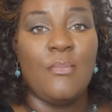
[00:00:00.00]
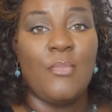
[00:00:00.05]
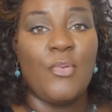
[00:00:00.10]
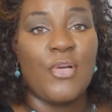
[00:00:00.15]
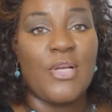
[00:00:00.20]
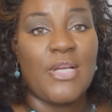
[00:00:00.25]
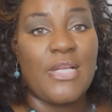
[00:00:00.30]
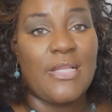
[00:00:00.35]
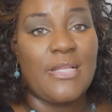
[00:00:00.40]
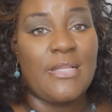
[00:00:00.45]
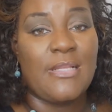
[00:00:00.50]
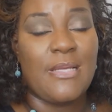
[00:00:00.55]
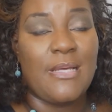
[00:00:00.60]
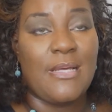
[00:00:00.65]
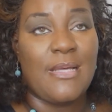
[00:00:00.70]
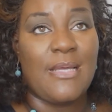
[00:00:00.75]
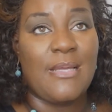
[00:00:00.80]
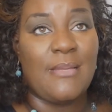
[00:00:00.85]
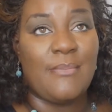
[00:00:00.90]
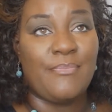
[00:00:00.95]
more
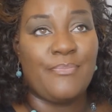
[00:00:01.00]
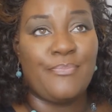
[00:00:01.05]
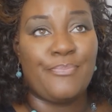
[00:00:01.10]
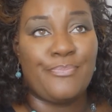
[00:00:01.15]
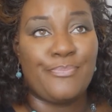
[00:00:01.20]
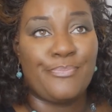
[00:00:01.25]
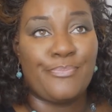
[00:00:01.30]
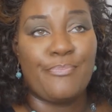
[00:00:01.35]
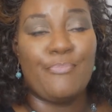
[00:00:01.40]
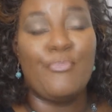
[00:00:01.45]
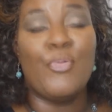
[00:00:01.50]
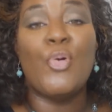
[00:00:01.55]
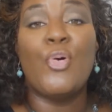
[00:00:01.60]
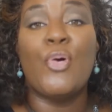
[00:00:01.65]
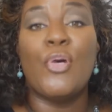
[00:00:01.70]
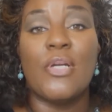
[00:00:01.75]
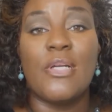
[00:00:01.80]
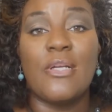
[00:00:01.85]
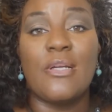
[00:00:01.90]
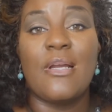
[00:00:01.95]
on
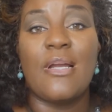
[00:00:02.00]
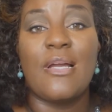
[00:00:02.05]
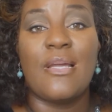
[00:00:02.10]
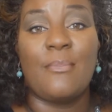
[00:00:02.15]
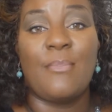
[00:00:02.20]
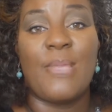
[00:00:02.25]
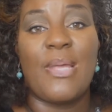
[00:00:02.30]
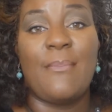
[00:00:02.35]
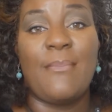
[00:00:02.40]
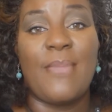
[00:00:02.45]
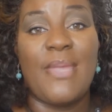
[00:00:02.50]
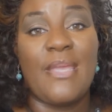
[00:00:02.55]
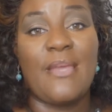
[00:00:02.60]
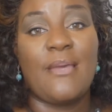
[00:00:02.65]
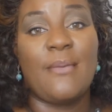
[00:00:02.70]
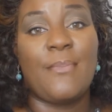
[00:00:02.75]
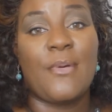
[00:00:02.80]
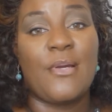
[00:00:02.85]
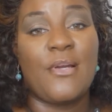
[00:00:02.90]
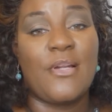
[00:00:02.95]
my
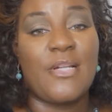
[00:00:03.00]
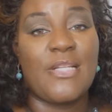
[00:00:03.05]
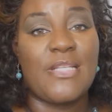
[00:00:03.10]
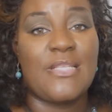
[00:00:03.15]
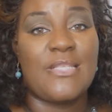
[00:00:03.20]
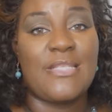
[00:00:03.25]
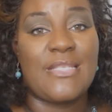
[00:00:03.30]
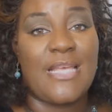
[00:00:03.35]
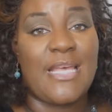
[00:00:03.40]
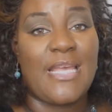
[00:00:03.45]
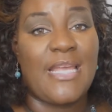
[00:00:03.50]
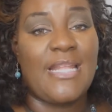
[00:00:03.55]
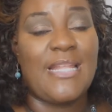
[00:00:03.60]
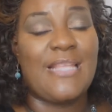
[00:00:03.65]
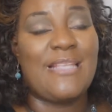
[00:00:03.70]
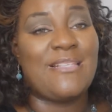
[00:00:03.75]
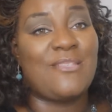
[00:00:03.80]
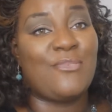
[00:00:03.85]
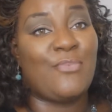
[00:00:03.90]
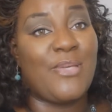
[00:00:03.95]
makeup artist
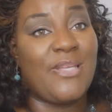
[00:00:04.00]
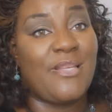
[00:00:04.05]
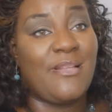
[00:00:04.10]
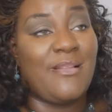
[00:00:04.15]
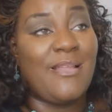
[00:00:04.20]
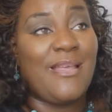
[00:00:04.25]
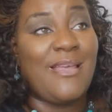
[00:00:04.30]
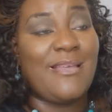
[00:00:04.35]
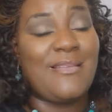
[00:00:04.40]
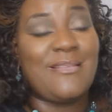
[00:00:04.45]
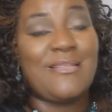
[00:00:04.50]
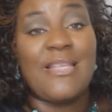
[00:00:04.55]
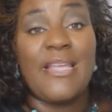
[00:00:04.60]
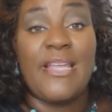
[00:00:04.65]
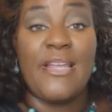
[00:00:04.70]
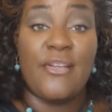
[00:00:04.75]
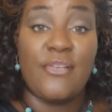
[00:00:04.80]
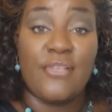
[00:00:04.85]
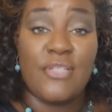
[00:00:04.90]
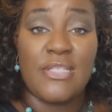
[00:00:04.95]
side as well as
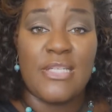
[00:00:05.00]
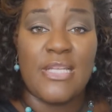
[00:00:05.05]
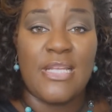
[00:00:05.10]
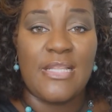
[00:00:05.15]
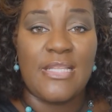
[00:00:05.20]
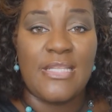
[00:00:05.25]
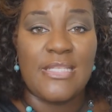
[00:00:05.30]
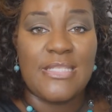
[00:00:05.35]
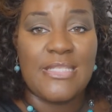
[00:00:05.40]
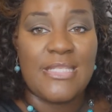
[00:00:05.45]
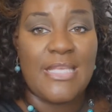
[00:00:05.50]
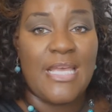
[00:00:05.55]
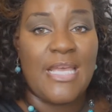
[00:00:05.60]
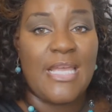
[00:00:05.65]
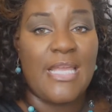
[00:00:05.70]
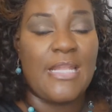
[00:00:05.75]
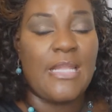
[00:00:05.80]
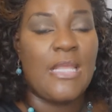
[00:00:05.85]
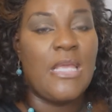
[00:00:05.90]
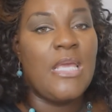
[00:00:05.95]
the hairstyling
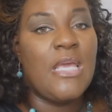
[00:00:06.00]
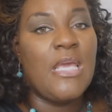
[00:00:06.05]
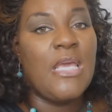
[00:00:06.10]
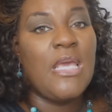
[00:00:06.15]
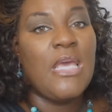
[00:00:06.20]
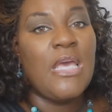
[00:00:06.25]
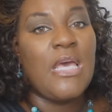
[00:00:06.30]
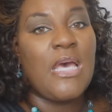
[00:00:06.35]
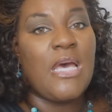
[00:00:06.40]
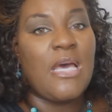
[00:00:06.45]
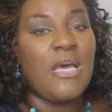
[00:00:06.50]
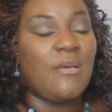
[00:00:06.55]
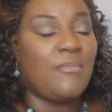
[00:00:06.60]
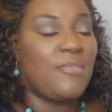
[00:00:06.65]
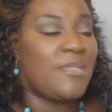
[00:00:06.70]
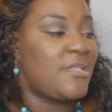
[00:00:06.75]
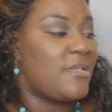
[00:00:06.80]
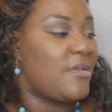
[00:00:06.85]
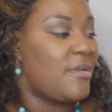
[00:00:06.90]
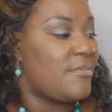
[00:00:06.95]
side.
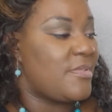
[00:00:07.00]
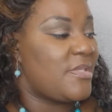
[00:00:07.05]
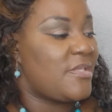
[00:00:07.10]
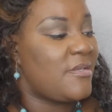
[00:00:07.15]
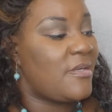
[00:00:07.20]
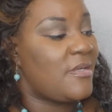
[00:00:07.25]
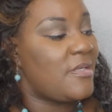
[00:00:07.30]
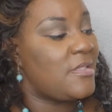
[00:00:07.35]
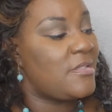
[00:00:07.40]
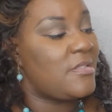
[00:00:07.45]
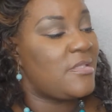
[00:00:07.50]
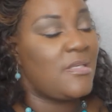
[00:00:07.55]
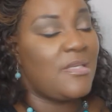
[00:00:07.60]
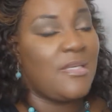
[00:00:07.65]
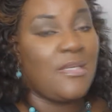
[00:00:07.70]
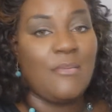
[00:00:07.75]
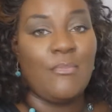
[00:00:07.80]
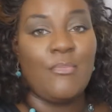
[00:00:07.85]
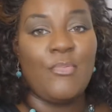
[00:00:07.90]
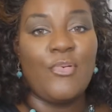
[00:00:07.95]
So I'm starting to
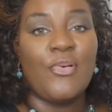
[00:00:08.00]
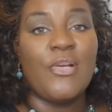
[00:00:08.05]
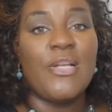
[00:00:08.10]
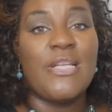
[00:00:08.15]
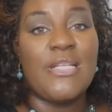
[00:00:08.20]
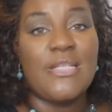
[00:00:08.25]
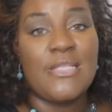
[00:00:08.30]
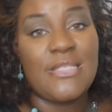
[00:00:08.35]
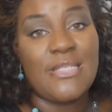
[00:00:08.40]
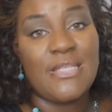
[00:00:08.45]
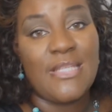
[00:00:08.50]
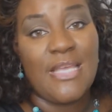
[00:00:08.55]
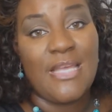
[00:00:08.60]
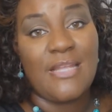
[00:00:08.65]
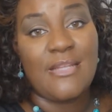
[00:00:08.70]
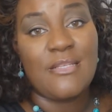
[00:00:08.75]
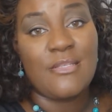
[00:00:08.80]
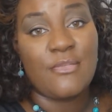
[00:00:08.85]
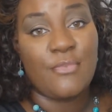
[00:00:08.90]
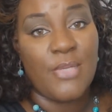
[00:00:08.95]
get more into
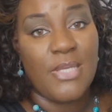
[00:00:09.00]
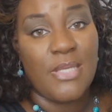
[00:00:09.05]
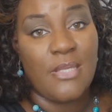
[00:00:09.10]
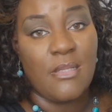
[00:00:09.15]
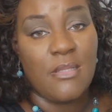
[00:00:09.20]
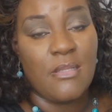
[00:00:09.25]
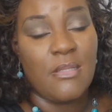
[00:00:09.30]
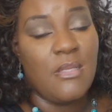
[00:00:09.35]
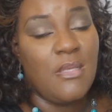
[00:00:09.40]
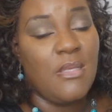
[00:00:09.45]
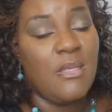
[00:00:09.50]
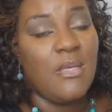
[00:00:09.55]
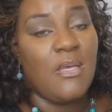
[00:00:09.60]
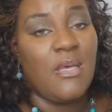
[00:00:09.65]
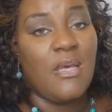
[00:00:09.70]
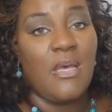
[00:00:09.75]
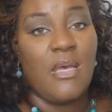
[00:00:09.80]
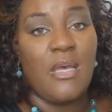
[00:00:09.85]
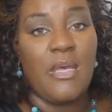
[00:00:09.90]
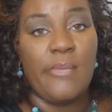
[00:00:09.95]
that as well.
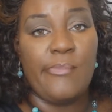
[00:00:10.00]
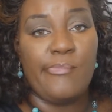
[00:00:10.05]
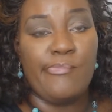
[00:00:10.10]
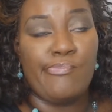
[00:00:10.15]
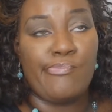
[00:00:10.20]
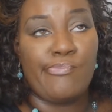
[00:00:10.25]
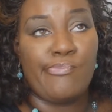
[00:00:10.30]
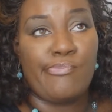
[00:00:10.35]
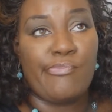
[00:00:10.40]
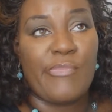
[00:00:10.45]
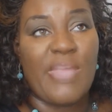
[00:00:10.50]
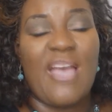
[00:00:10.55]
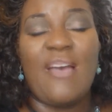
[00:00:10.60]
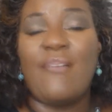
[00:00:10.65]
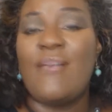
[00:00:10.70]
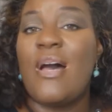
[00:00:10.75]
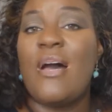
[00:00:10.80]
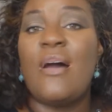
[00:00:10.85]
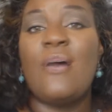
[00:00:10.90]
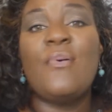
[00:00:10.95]

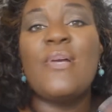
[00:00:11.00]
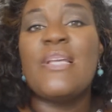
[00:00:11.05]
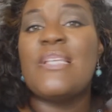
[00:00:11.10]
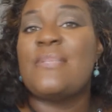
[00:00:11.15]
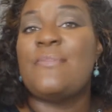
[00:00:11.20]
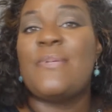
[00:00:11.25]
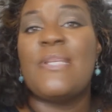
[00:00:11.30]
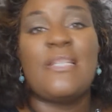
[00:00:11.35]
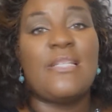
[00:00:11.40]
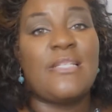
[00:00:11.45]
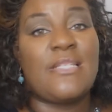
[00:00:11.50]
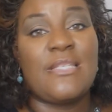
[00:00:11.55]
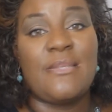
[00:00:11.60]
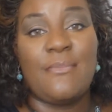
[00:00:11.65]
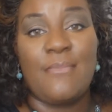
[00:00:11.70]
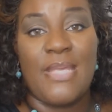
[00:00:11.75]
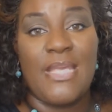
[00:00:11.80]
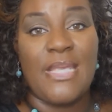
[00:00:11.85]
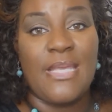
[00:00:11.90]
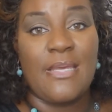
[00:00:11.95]
I've always been
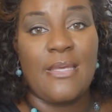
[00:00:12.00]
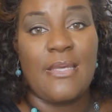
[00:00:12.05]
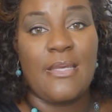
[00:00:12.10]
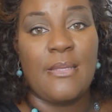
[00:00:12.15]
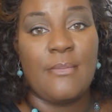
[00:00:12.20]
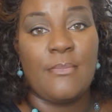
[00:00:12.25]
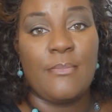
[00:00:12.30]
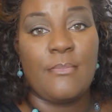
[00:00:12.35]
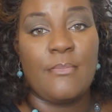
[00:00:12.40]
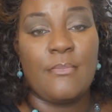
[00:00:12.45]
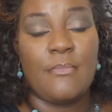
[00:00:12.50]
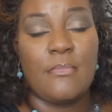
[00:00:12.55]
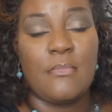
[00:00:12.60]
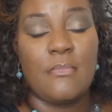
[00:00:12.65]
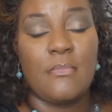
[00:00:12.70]
into makeup